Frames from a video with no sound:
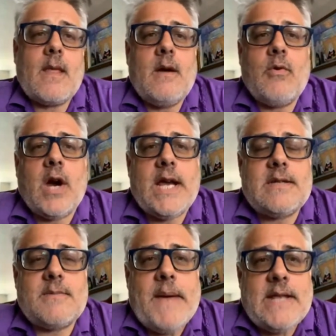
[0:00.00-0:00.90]
where I
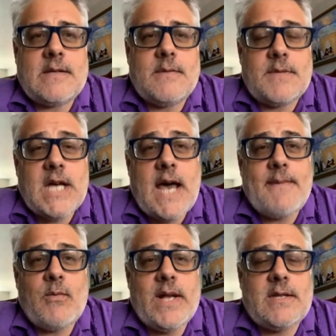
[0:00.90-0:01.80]
spent some time
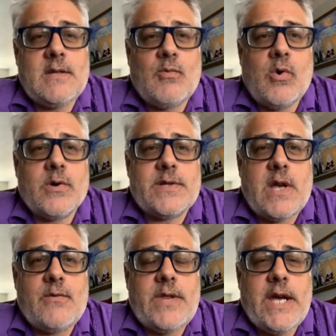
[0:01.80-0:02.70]
and went to the war
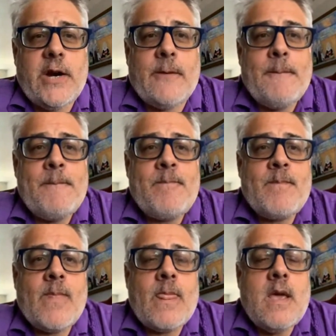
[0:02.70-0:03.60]
zone there.
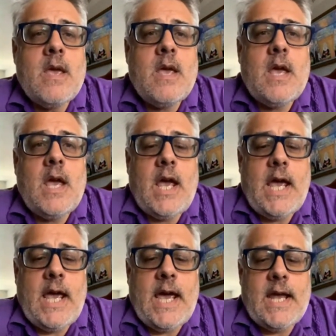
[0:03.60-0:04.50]

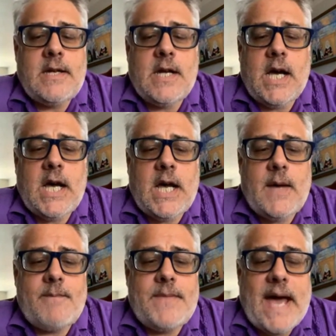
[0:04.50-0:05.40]
And
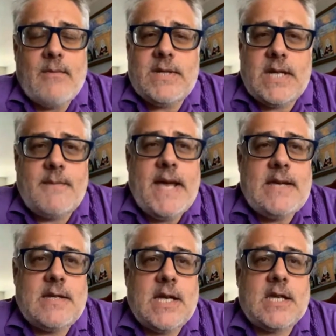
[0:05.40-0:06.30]
that was an
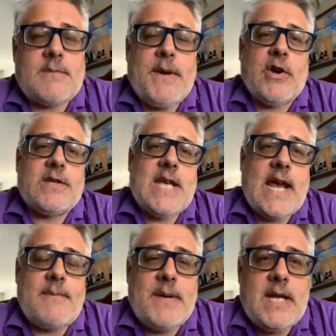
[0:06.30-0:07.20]
amazing experience. I
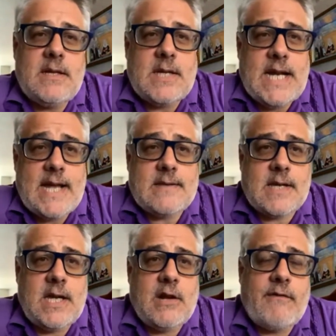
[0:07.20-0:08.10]
had been in
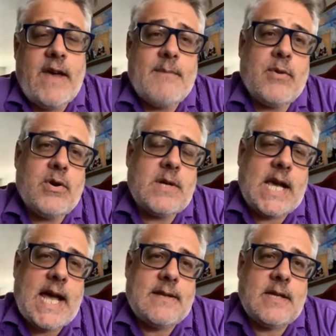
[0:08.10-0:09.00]
Donetsk in November. I
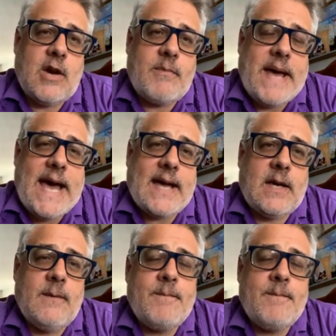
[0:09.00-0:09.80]
got to go back